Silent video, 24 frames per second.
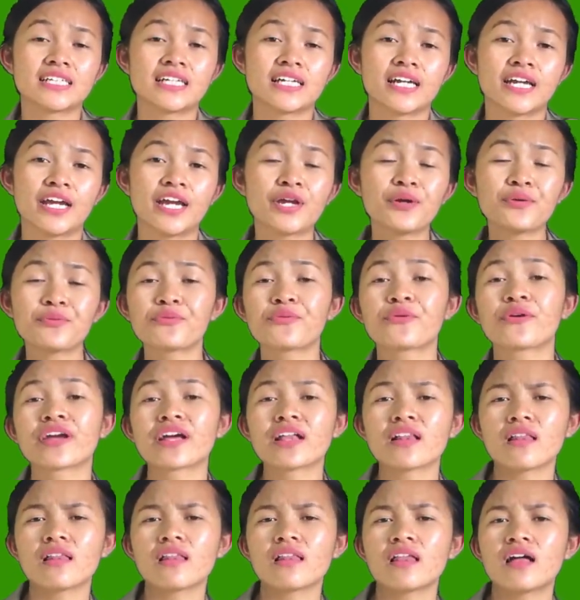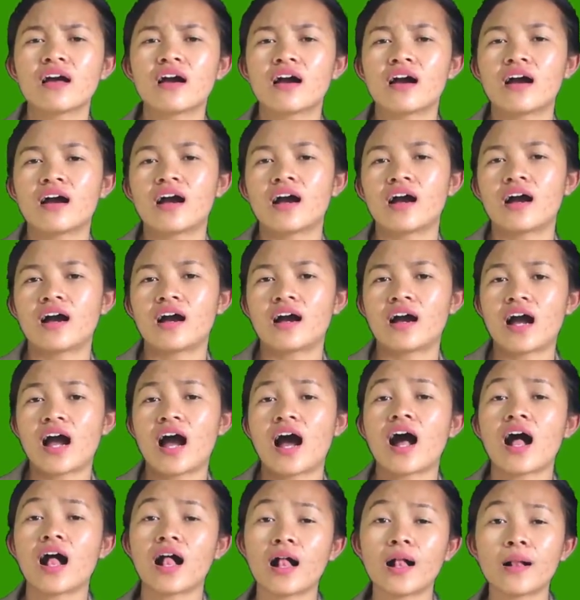he will
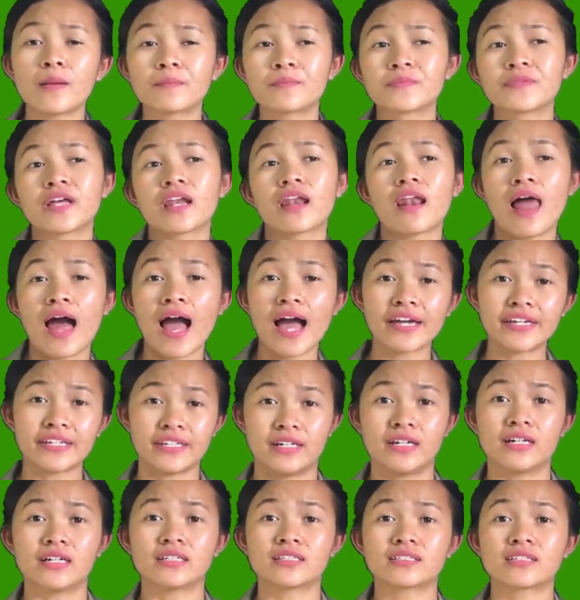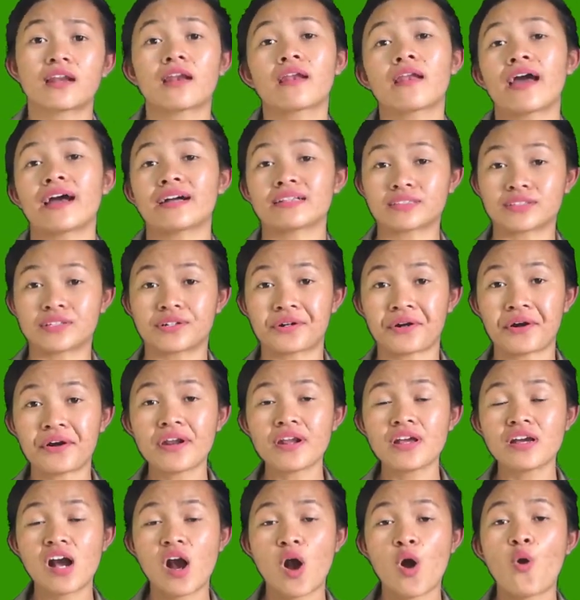help the lion
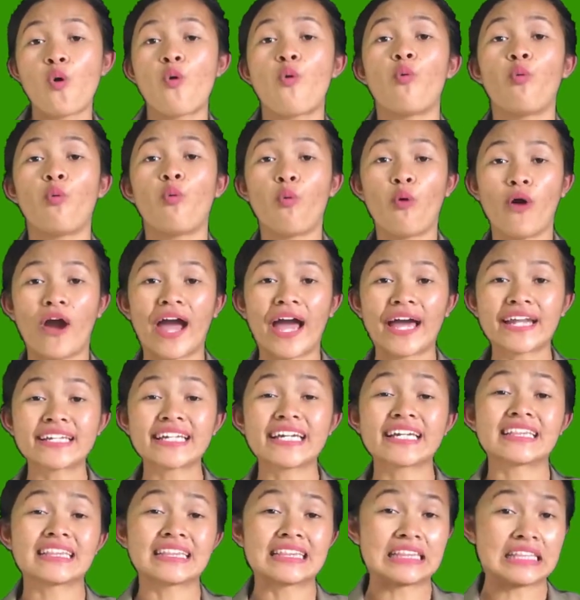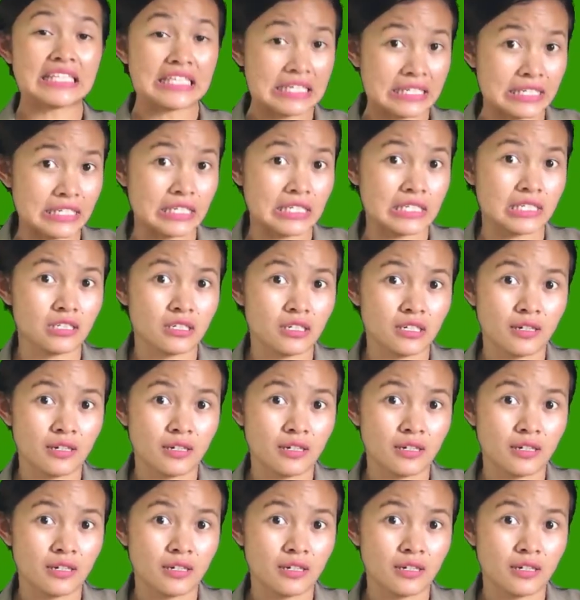later when it needed.